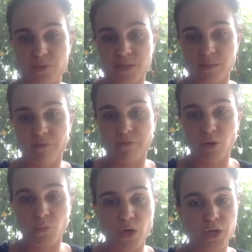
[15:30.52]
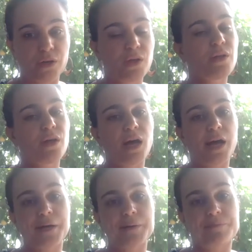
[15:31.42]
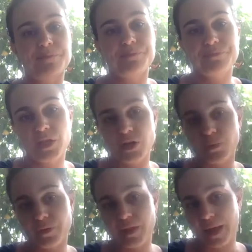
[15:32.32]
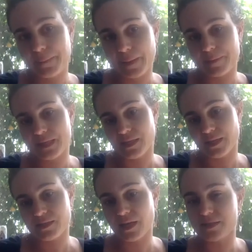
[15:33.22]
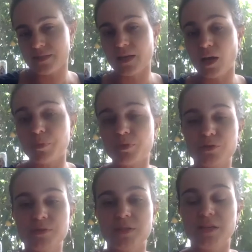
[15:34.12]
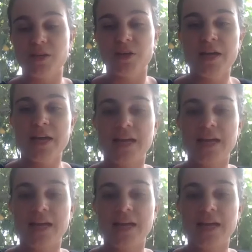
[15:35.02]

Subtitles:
some of our work, that makes sense. I see a couple notes in here.